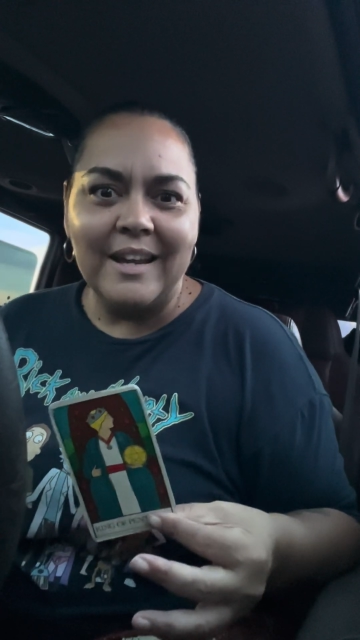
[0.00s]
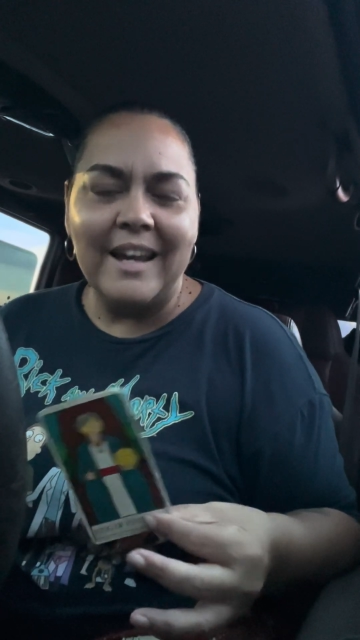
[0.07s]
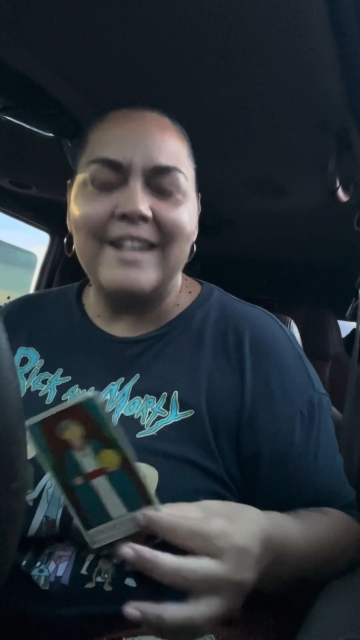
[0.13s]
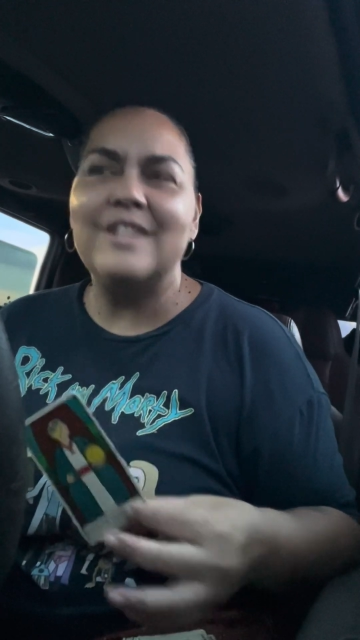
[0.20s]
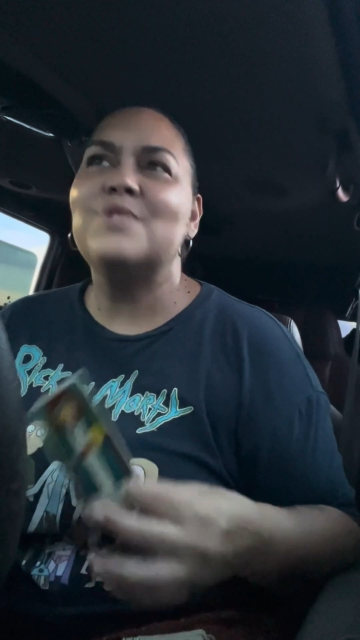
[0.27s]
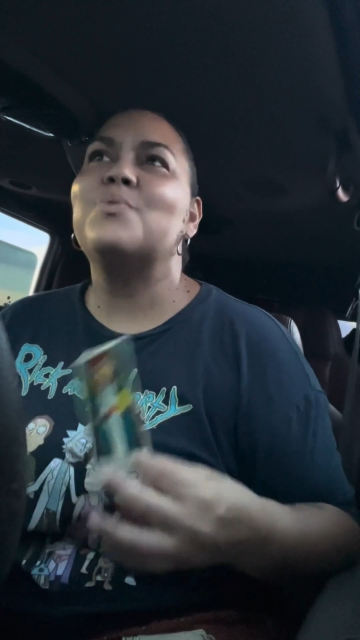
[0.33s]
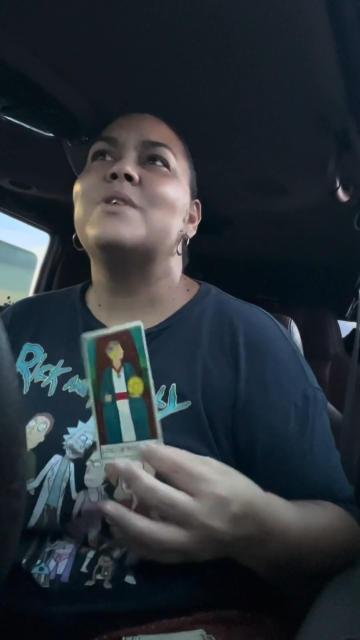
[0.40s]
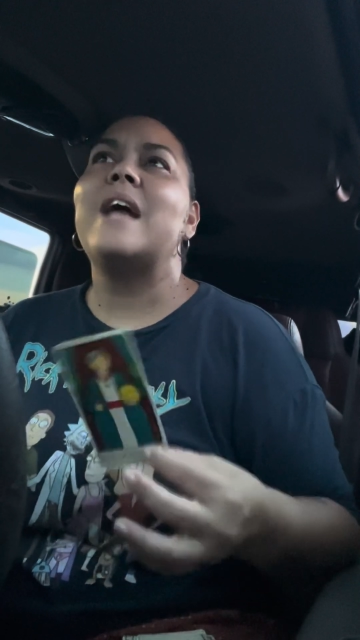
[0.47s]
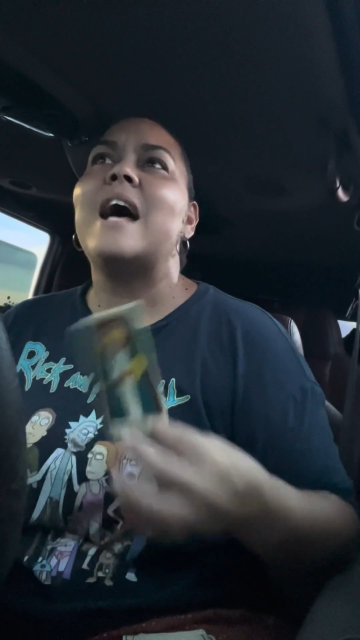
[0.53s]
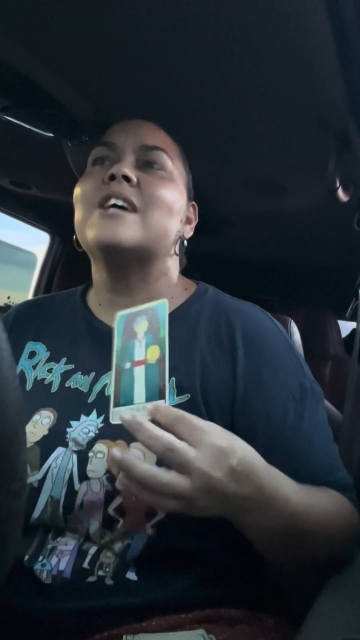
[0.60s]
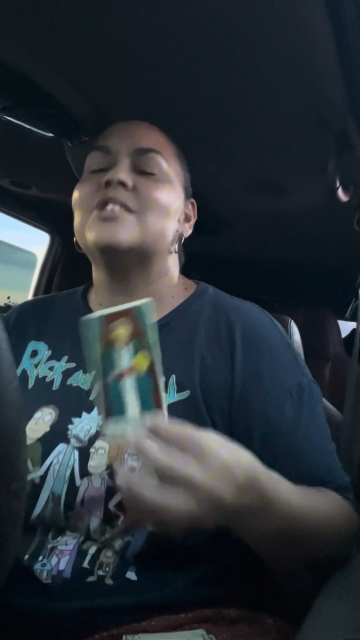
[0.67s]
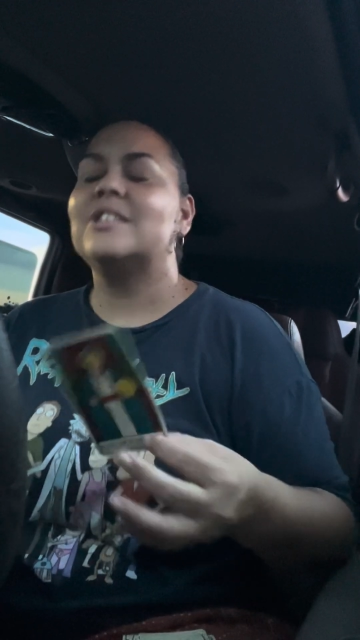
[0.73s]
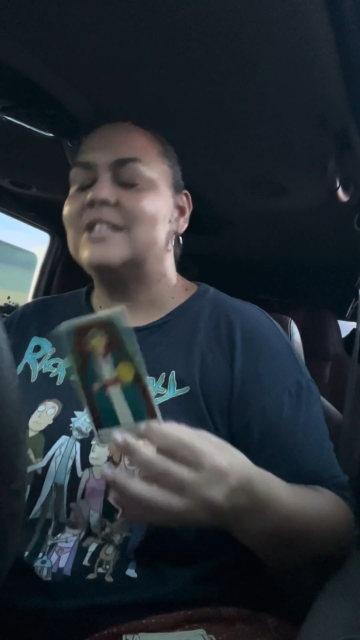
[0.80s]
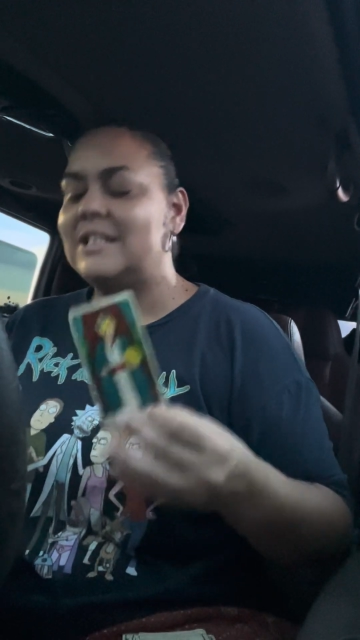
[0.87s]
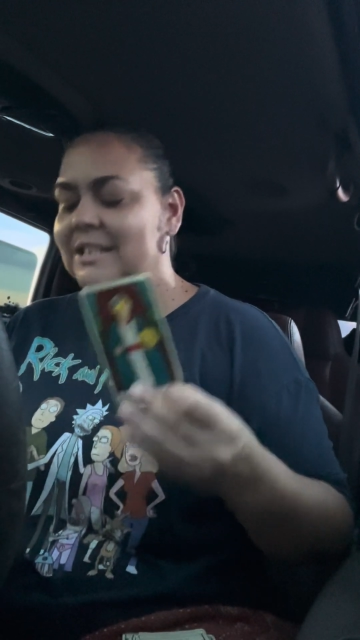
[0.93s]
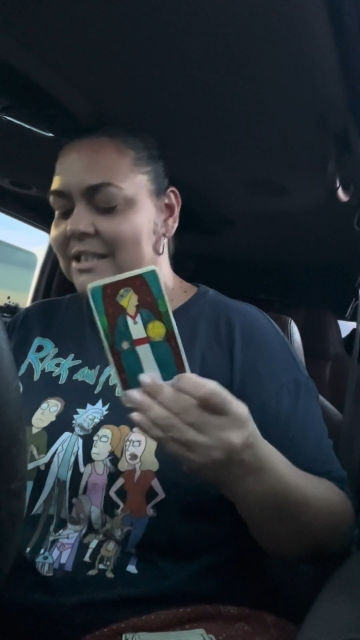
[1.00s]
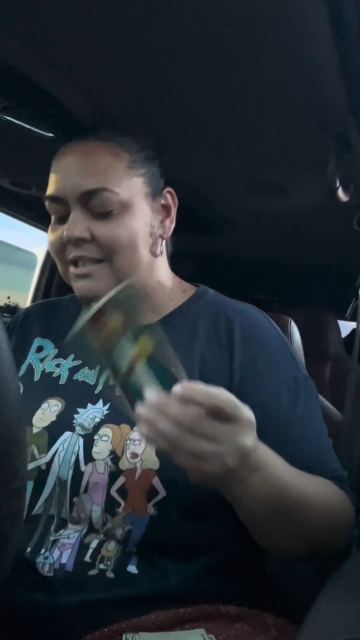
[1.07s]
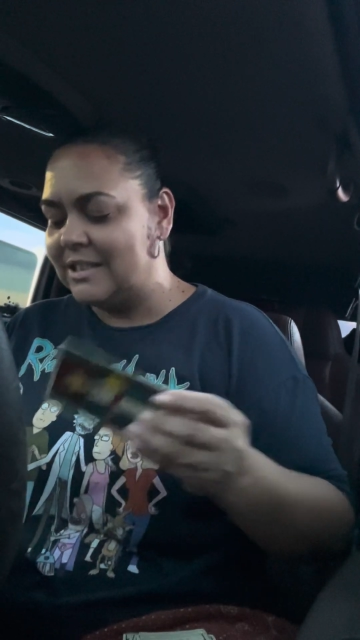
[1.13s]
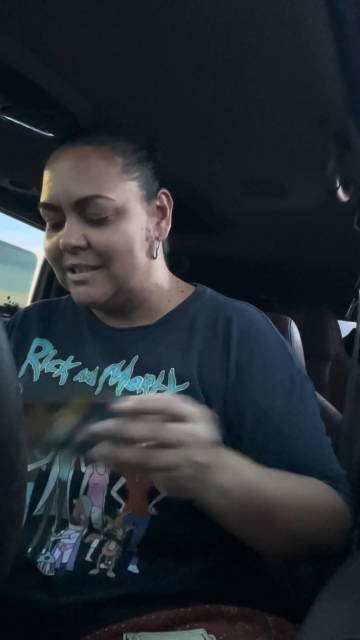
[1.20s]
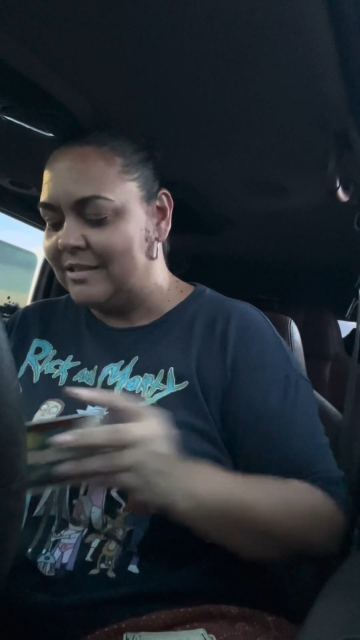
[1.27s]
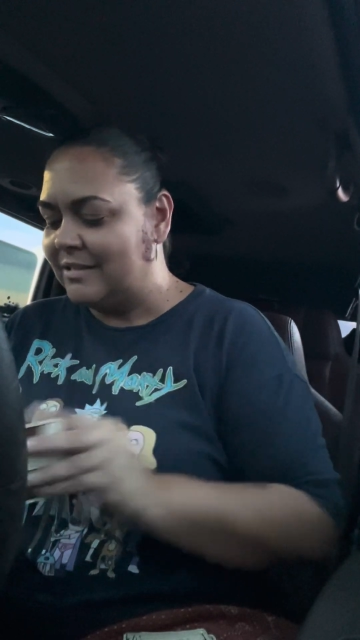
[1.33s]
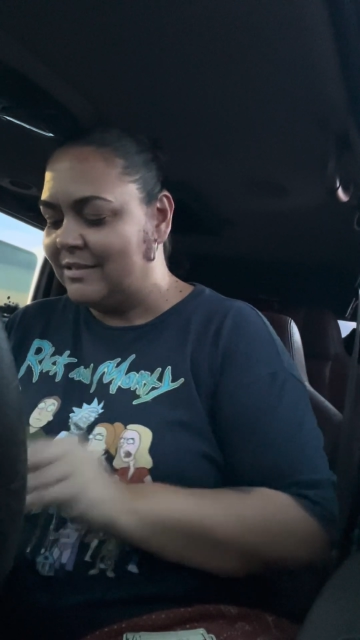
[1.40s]
And it's what actually,
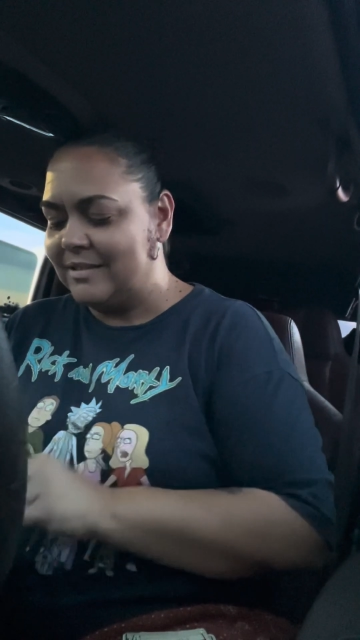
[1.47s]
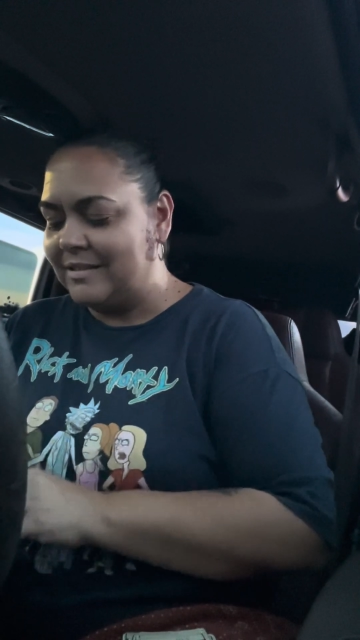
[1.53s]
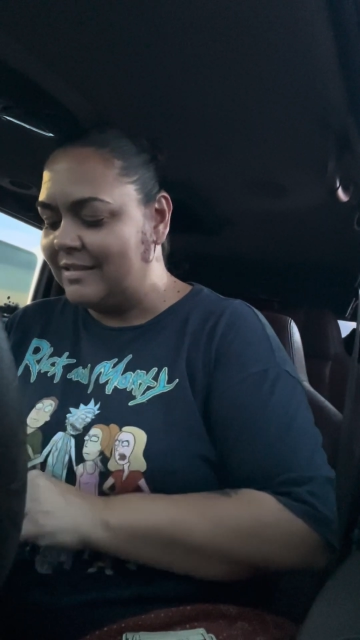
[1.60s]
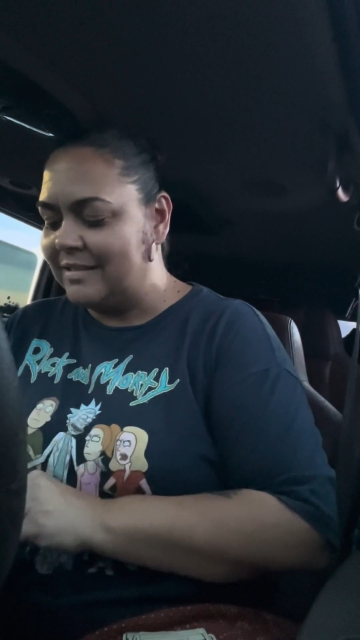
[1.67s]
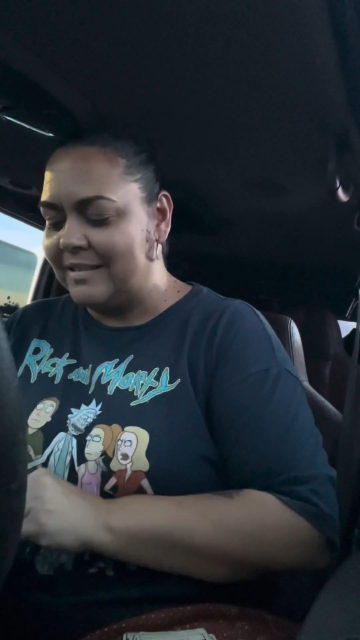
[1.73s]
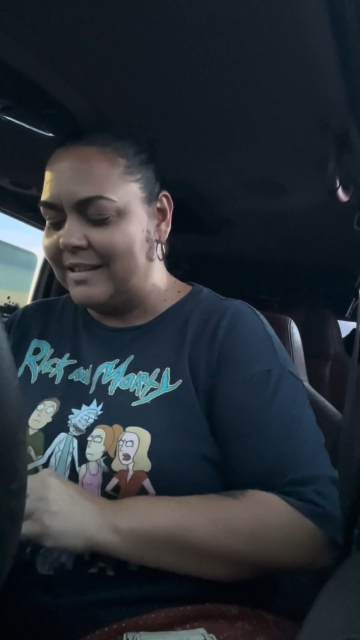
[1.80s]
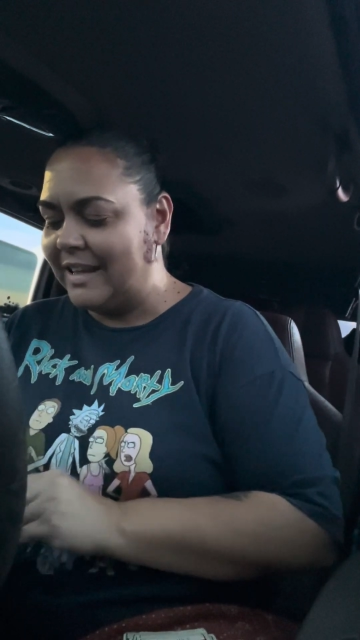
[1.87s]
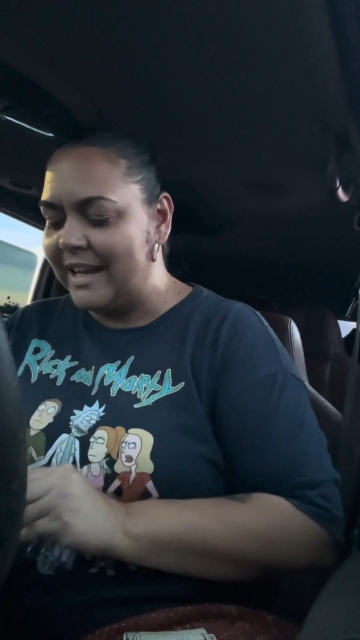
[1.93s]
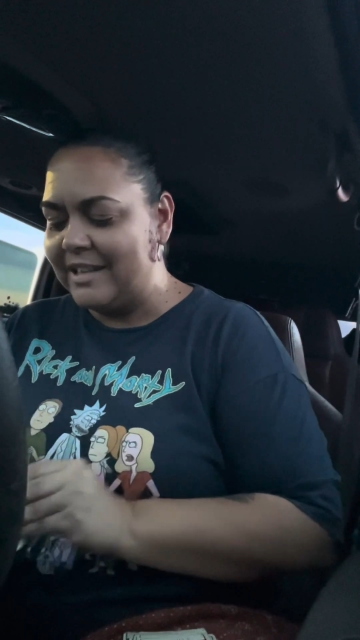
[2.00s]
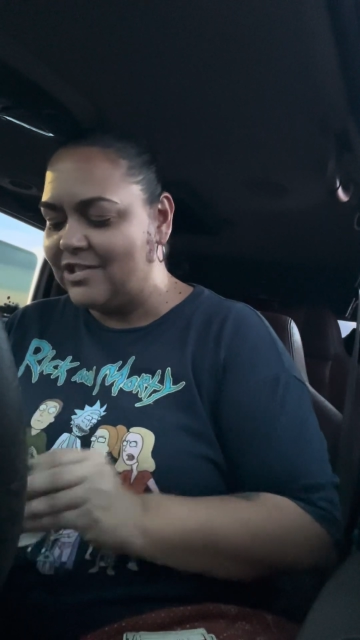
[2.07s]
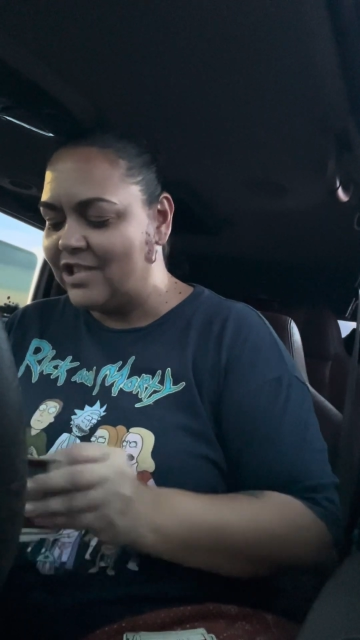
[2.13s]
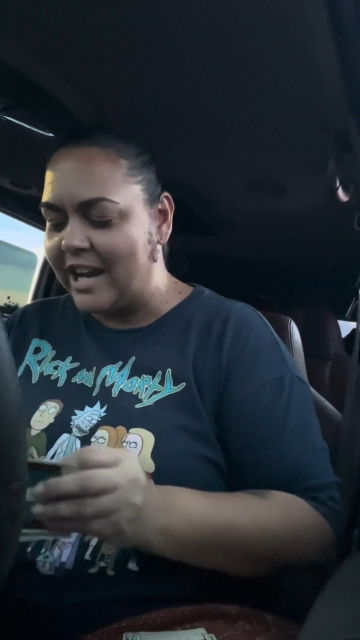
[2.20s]
it